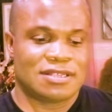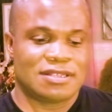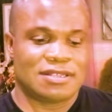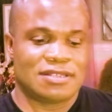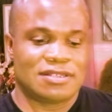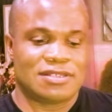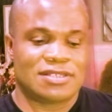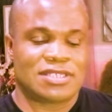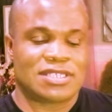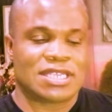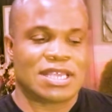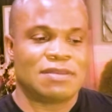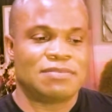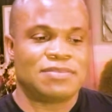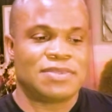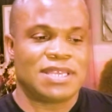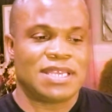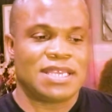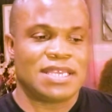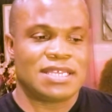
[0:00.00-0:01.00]

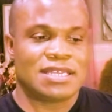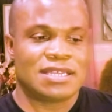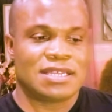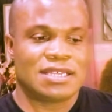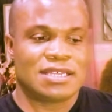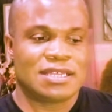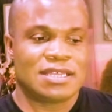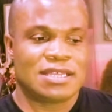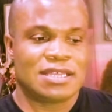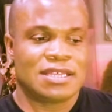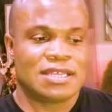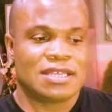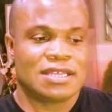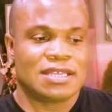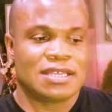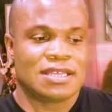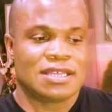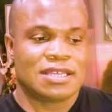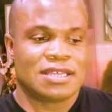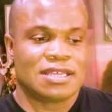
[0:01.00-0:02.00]
something
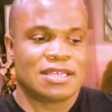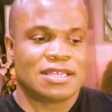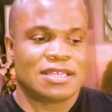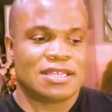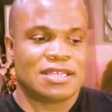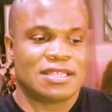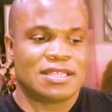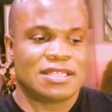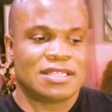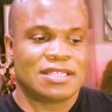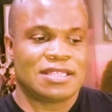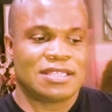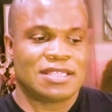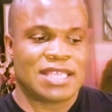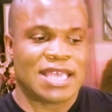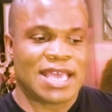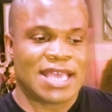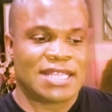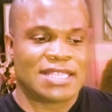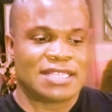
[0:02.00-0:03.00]

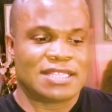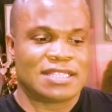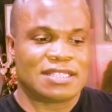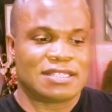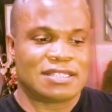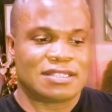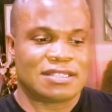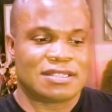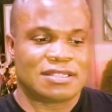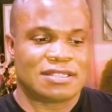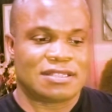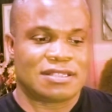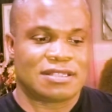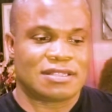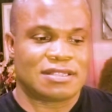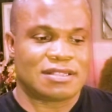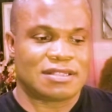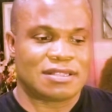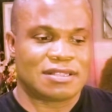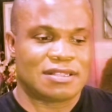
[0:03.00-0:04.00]
that
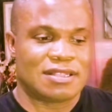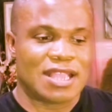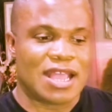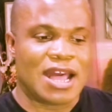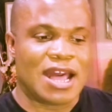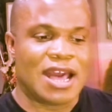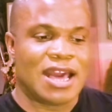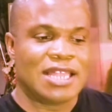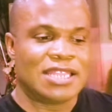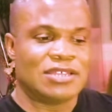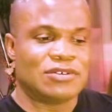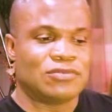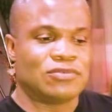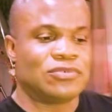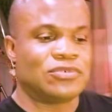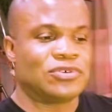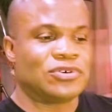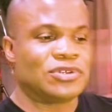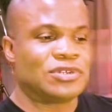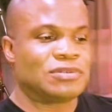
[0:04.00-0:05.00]

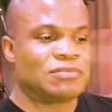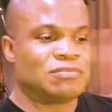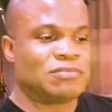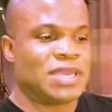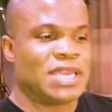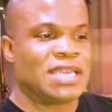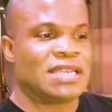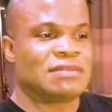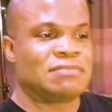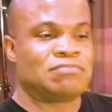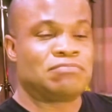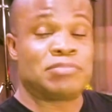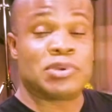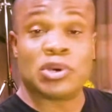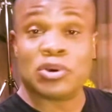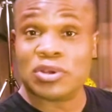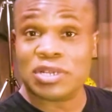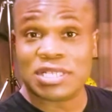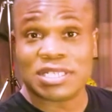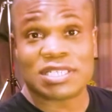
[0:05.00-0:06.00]
Hollywood made
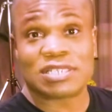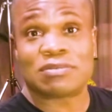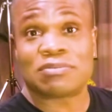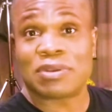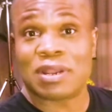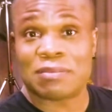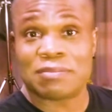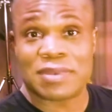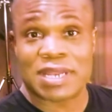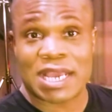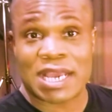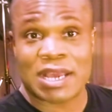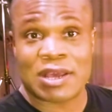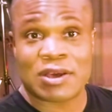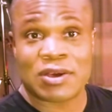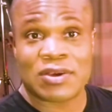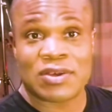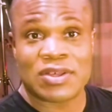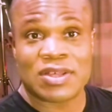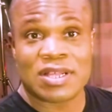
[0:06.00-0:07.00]
billions from
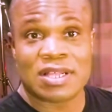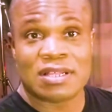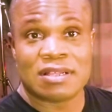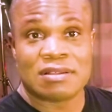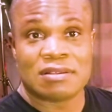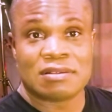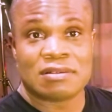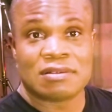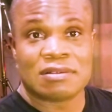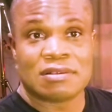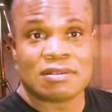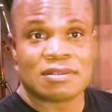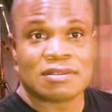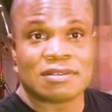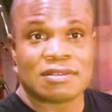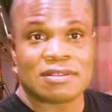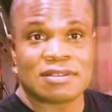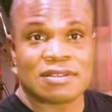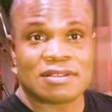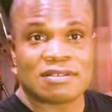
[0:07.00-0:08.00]
now,
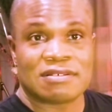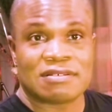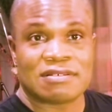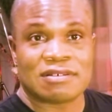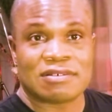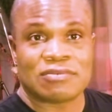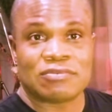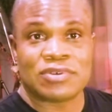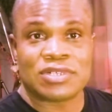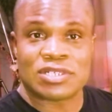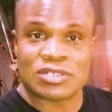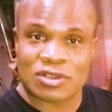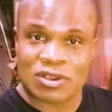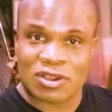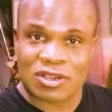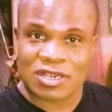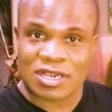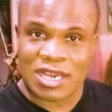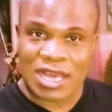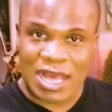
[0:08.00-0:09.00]
which
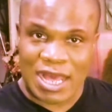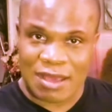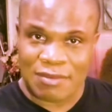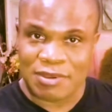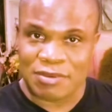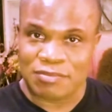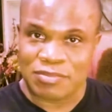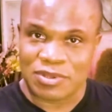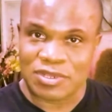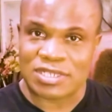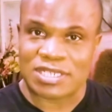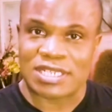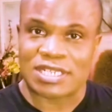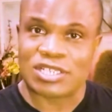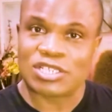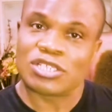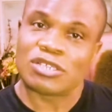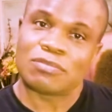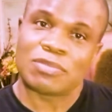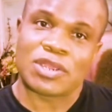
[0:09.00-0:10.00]
are comic books in the
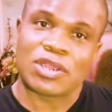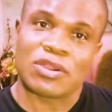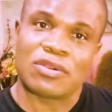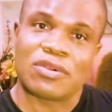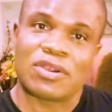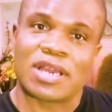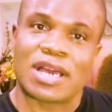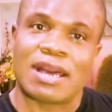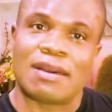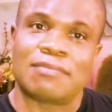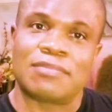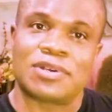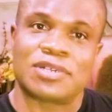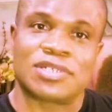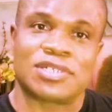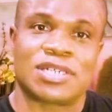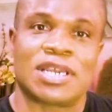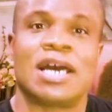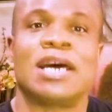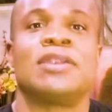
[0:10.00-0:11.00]
superhero comic book
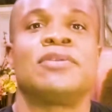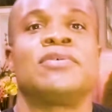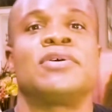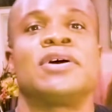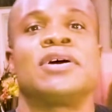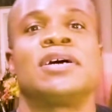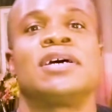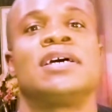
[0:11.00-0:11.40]
genre,